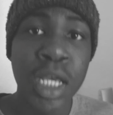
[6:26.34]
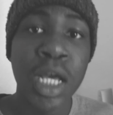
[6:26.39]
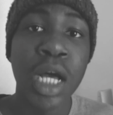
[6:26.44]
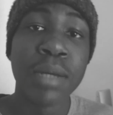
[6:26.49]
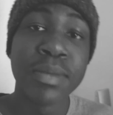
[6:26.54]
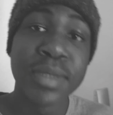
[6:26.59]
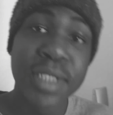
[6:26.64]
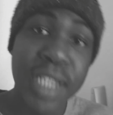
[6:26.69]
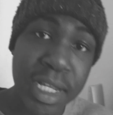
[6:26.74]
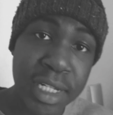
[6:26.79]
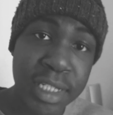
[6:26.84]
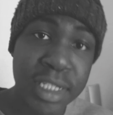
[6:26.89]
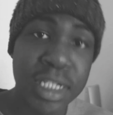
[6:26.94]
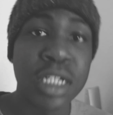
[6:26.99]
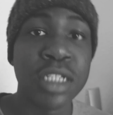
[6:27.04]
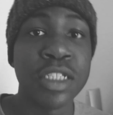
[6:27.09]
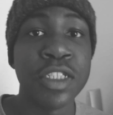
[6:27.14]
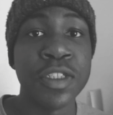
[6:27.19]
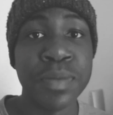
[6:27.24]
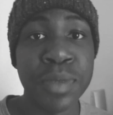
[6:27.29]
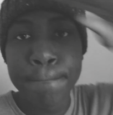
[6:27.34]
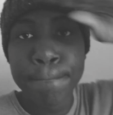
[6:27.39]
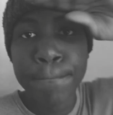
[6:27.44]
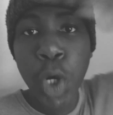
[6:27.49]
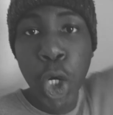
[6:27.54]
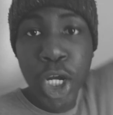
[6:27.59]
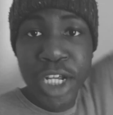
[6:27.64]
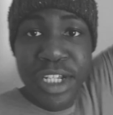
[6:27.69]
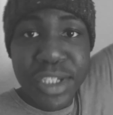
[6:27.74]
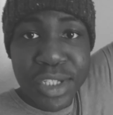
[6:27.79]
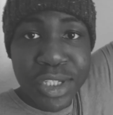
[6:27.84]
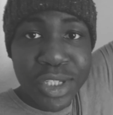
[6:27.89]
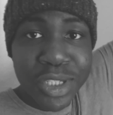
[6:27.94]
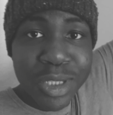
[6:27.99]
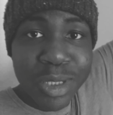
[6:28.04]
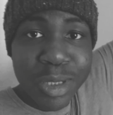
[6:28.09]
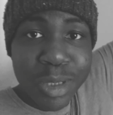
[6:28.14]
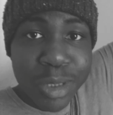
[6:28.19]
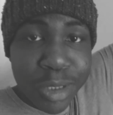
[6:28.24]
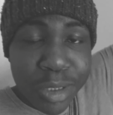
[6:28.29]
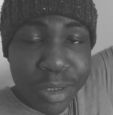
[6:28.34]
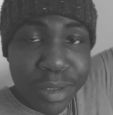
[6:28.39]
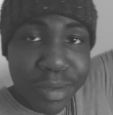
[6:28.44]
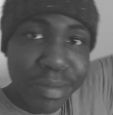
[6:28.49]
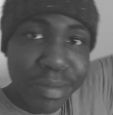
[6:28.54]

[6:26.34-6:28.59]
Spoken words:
I'm signing out. Peace!